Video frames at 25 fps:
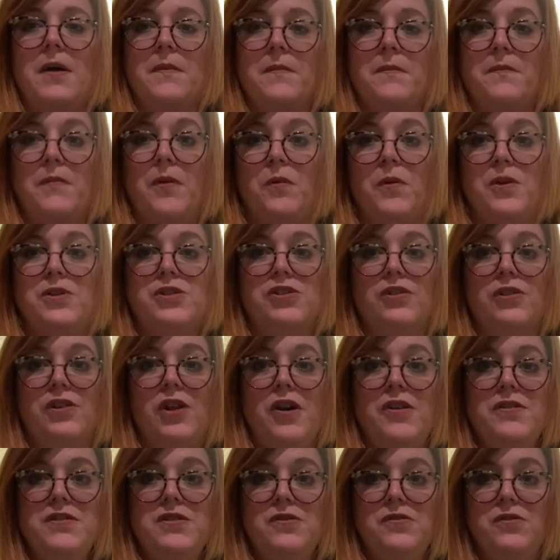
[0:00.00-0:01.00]
But what you'll
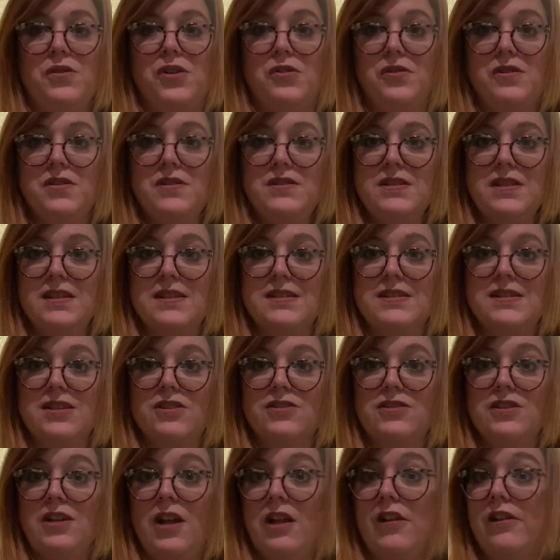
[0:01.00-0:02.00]
also notice is
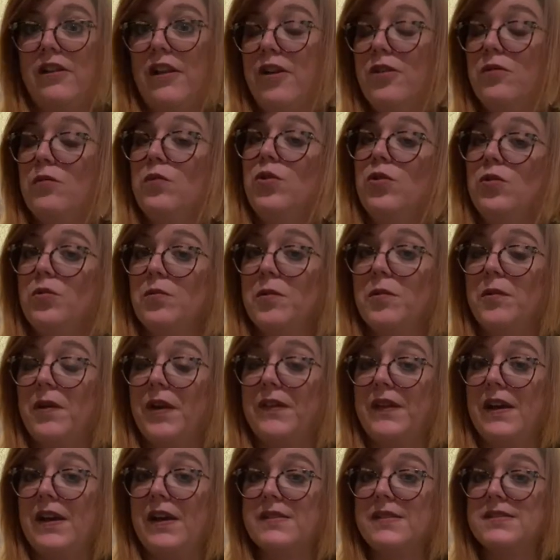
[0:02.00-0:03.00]
there's not a lot of room
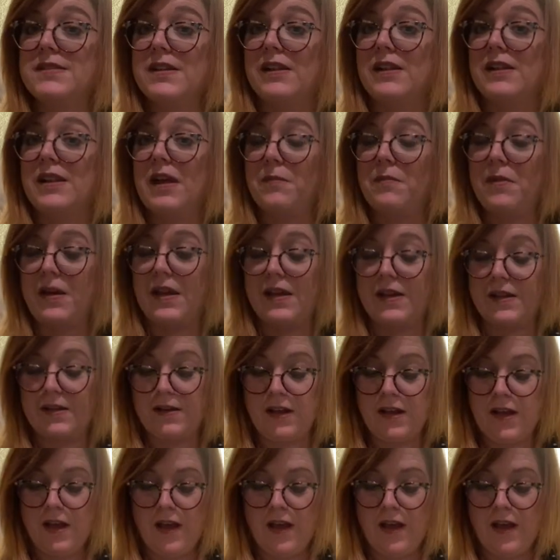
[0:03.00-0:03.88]
around the outside of that pan.